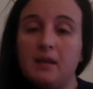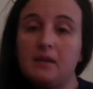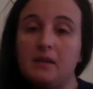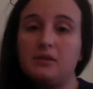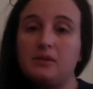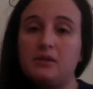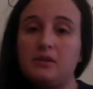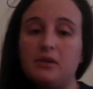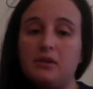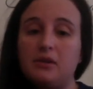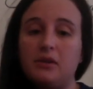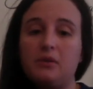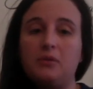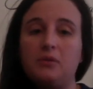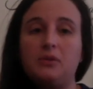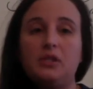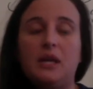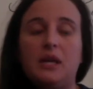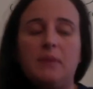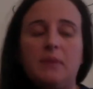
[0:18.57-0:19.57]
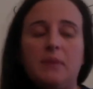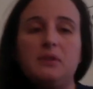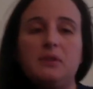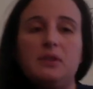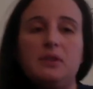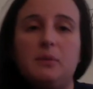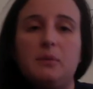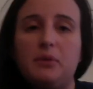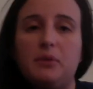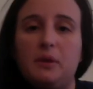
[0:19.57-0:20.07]
So chapter
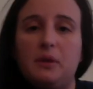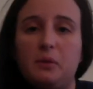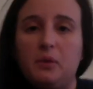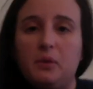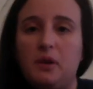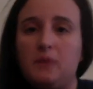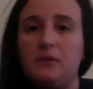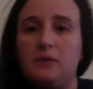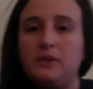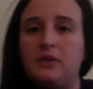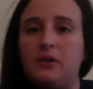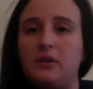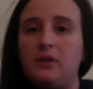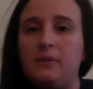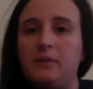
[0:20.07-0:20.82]
10.1 was all